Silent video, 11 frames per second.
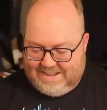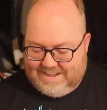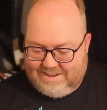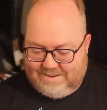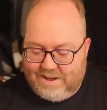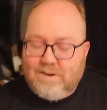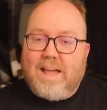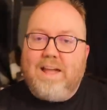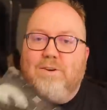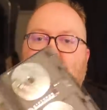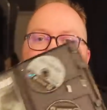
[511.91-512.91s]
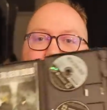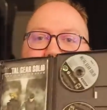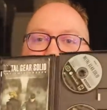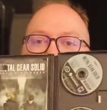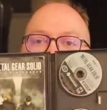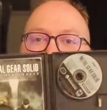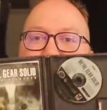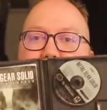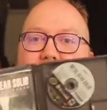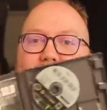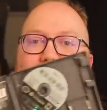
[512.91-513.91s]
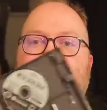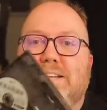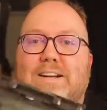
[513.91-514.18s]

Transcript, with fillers: uh, okay, cool. I'm glad to see both of these on